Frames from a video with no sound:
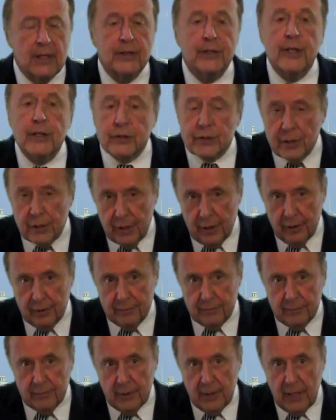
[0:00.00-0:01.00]
This year,
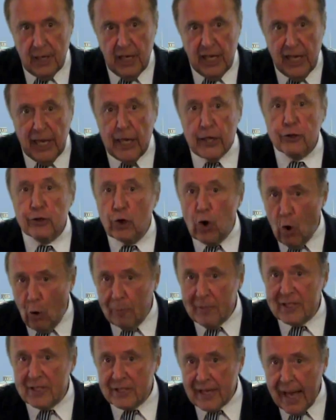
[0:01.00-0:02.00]
each
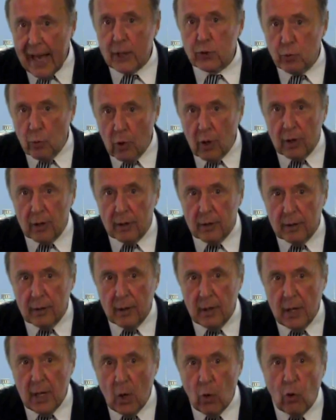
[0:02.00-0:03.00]
Goldman Sachs worker
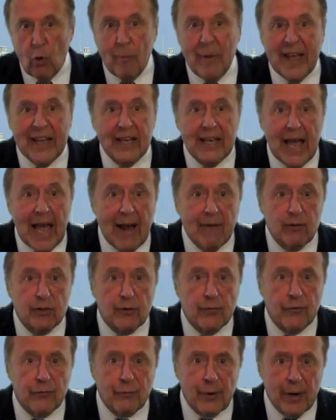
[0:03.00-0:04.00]
will make an average
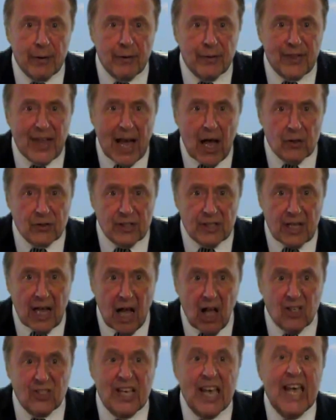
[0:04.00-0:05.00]
of
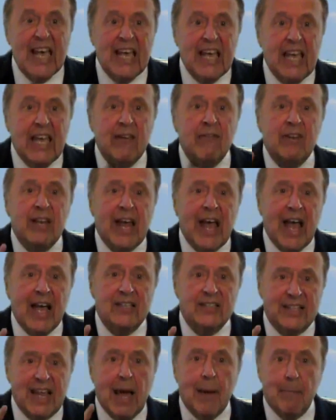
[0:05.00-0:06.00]
$300,000, even
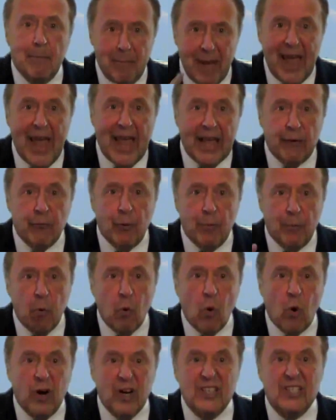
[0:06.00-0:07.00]
as that bank
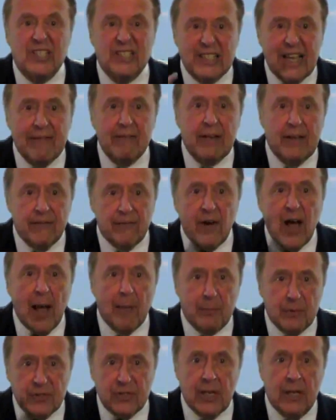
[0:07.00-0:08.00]
reported a
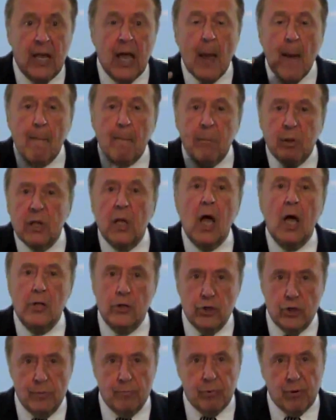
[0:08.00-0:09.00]
75%
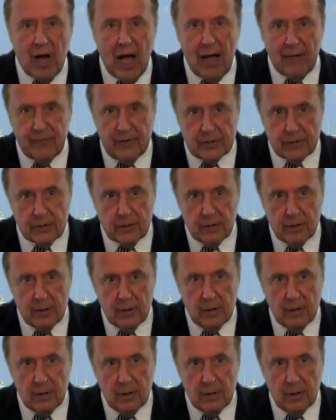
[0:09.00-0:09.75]
plunge in profits.